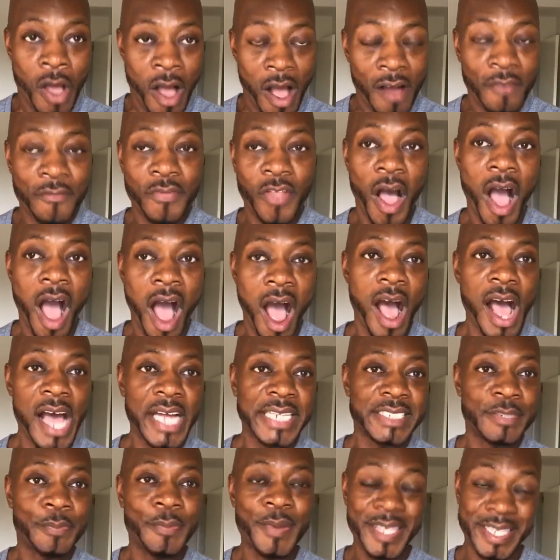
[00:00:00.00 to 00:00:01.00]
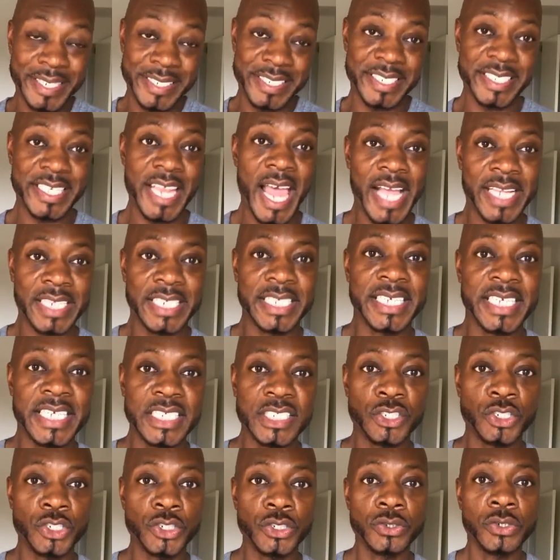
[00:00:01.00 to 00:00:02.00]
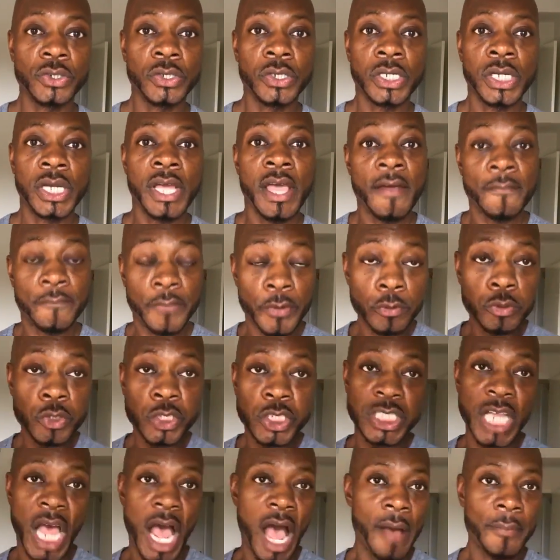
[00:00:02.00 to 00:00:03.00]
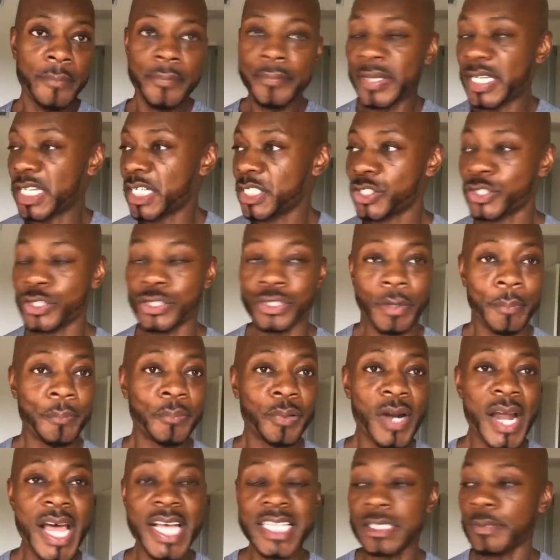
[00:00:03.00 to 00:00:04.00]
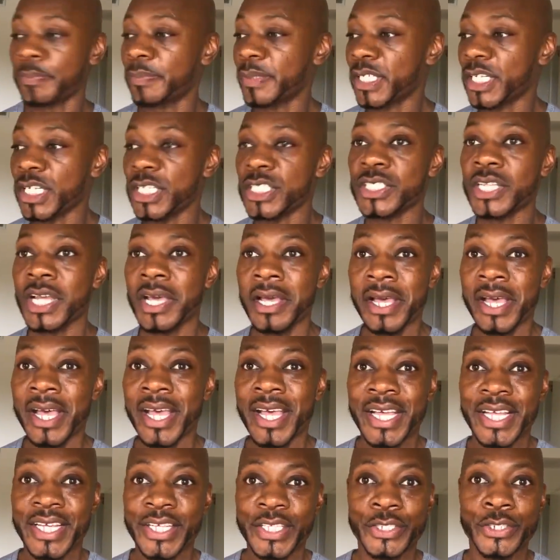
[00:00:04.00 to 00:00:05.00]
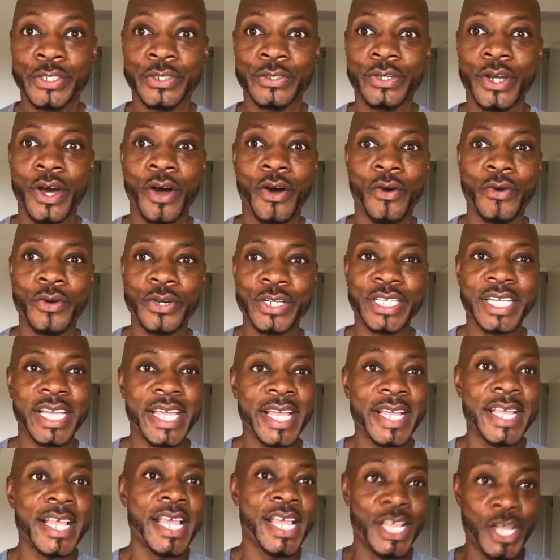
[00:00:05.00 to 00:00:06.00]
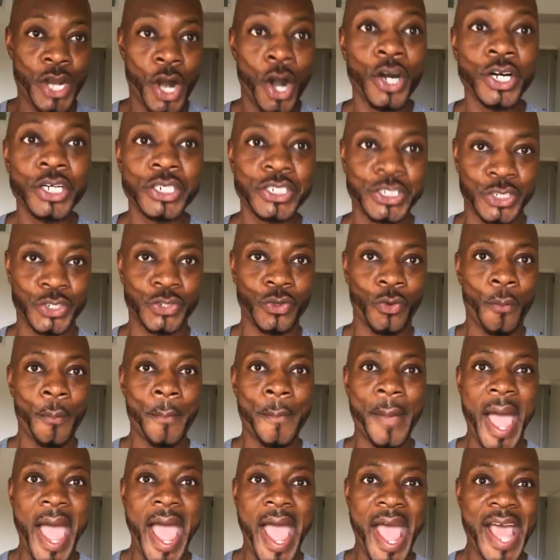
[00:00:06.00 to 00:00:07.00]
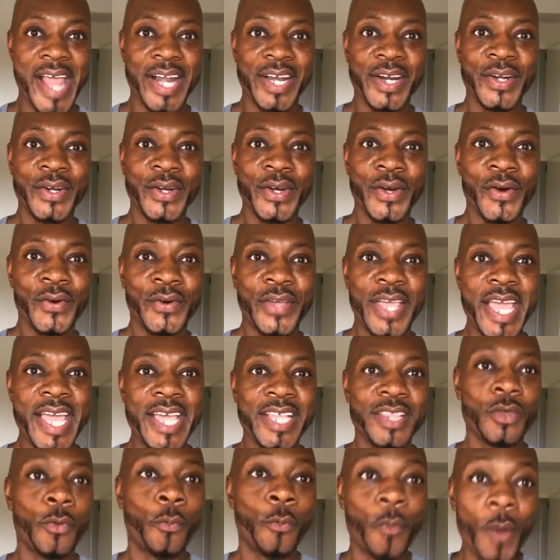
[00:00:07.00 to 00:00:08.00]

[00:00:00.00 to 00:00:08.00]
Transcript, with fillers: of the odds being stacked against you, if you stop because you're depressed, because, you know, it, it hurts so bad, okay? The